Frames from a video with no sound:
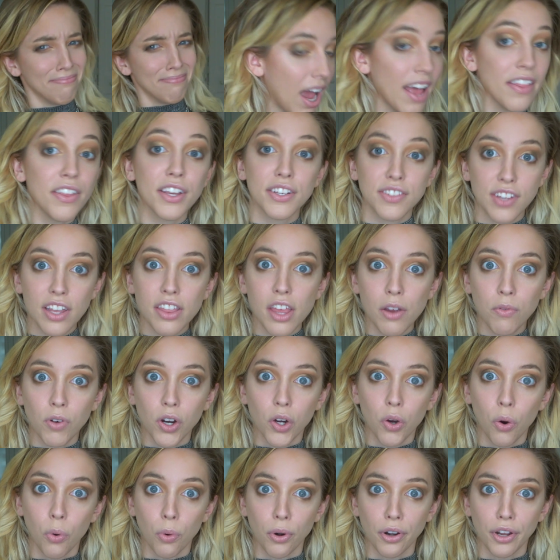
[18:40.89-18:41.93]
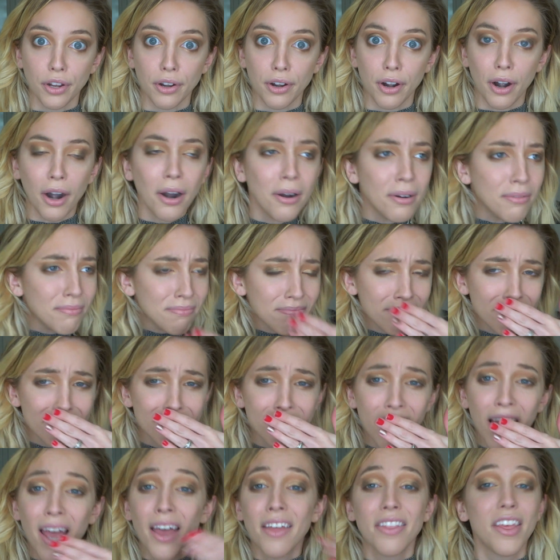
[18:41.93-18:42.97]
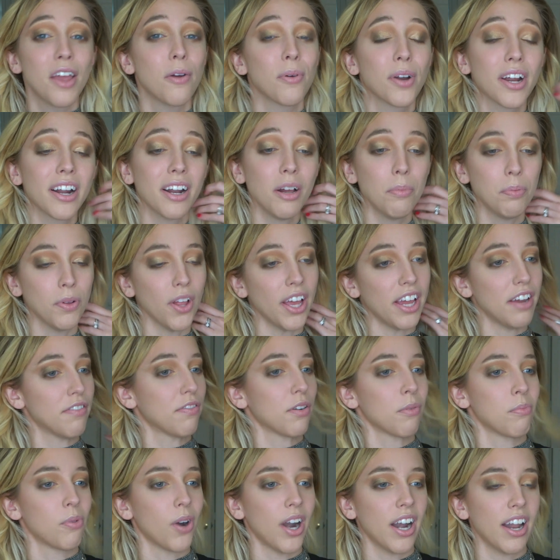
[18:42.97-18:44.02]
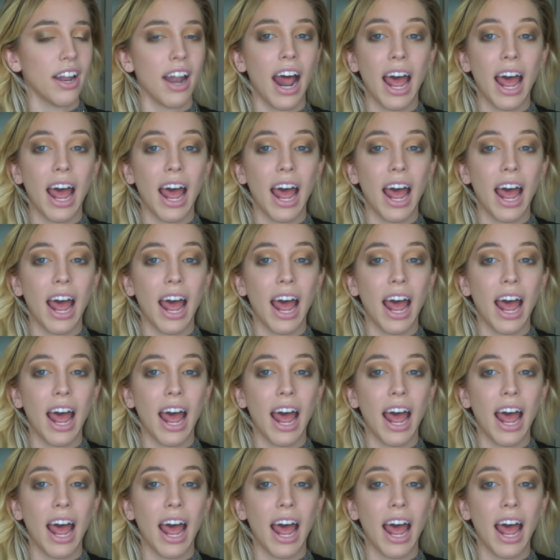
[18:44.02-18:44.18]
And they said they recorded her. They were gonna play it for Brandon.